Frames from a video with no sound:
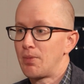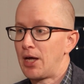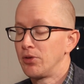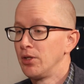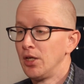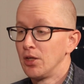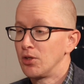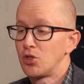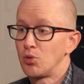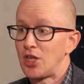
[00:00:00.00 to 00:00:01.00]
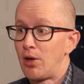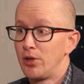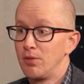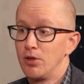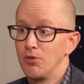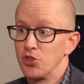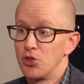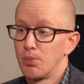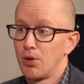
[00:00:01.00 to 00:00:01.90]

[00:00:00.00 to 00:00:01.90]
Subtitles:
about the totality of your visitor